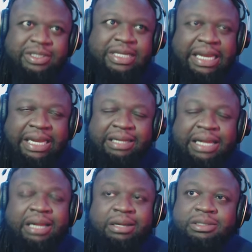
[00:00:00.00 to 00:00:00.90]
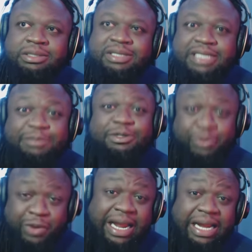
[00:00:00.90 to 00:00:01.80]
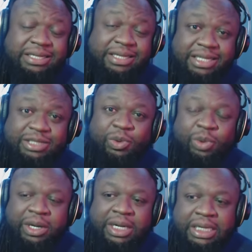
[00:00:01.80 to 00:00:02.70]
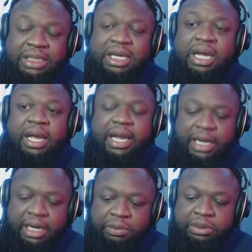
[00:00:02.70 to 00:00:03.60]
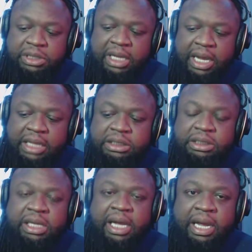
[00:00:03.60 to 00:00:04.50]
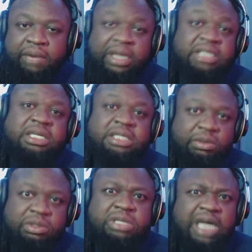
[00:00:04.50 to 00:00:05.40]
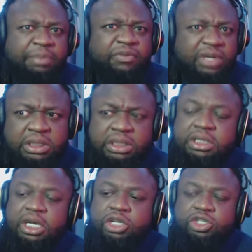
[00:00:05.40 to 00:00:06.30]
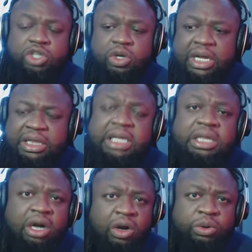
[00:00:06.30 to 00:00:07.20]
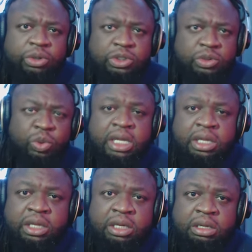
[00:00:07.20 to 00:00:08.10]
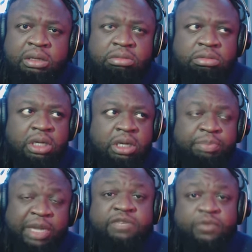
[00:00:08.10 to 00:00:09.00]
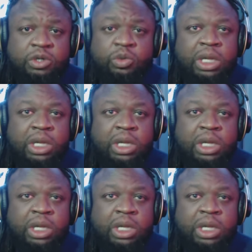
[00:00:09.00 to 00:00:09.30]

and like steep terrain to get to where it is. And it was actually a residence that was on top of another residence. So I think the owners were the base floor dwelling.